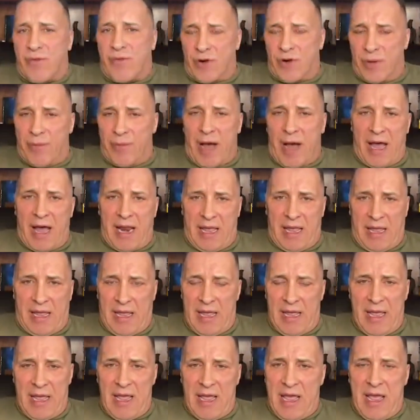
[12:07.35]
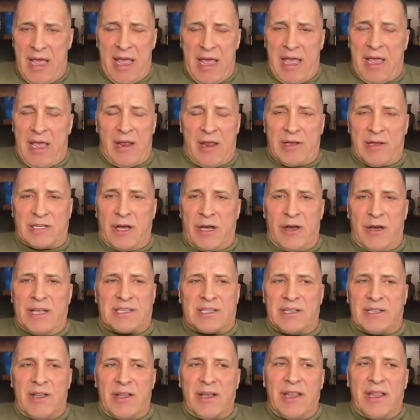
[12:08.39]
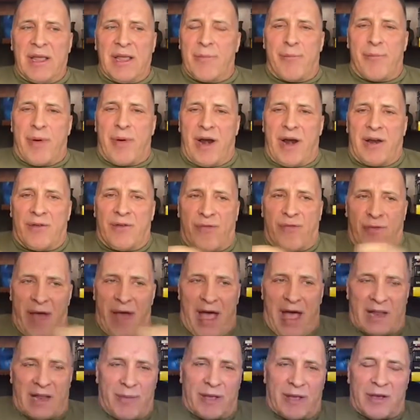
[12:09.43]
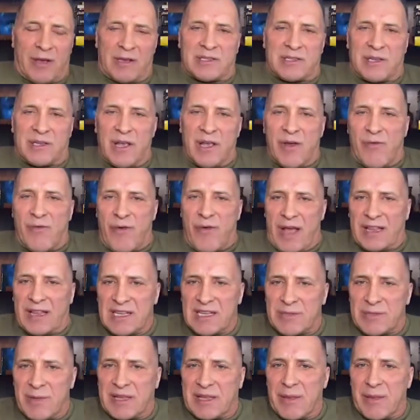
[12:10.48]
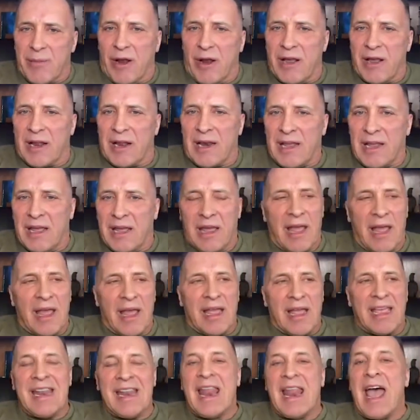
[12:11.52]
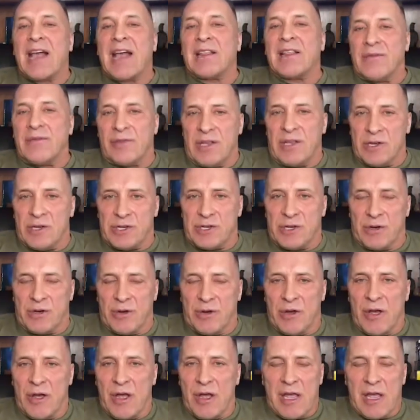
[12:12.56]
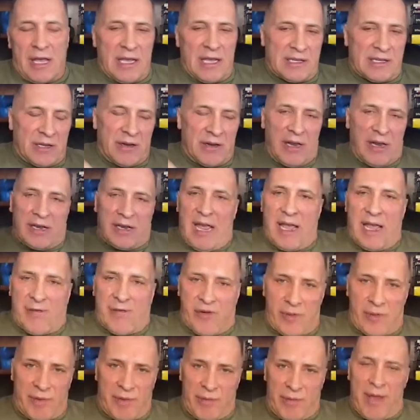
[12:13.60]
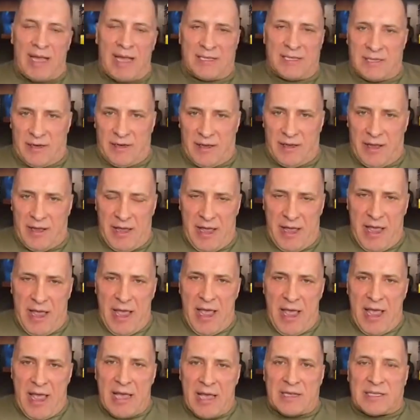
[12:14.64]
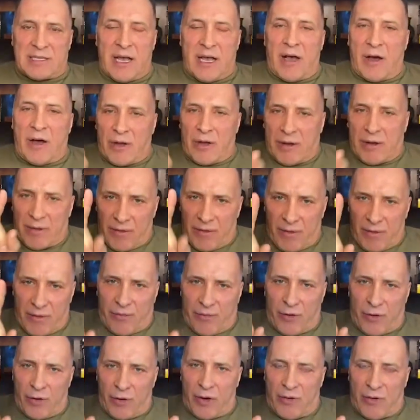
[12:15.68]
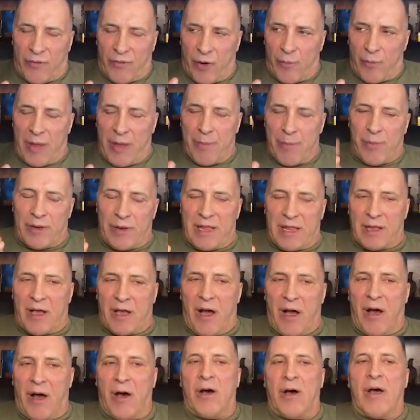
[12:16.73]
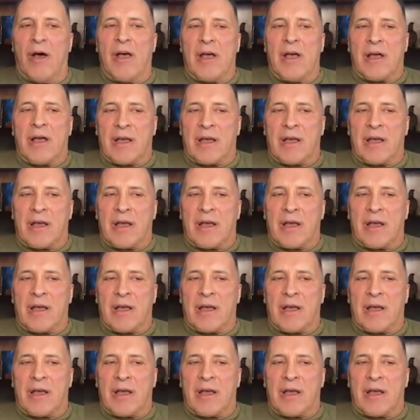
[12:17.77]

for the body. You know, so it's not going to burn fat because fat is metabolically inactive tissue. It's going to take from the muscle. So for for people that go